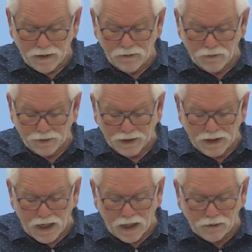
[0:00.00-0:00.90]
You are the
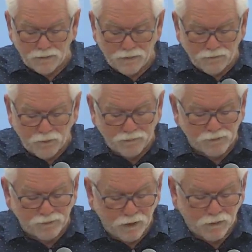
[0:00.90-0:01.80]
God who
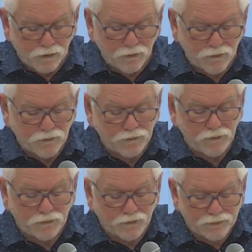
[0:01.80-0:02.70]
performs miracles.
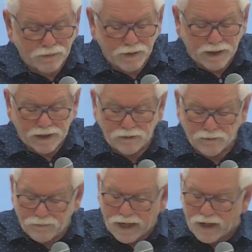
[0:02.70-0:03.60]
You display your
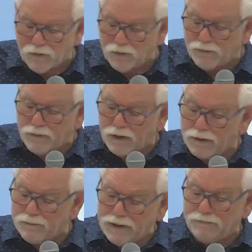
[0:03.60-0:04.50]
power among
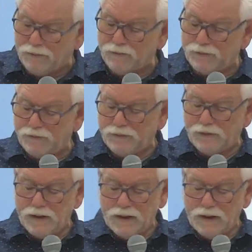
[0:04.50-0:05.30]
the peoples.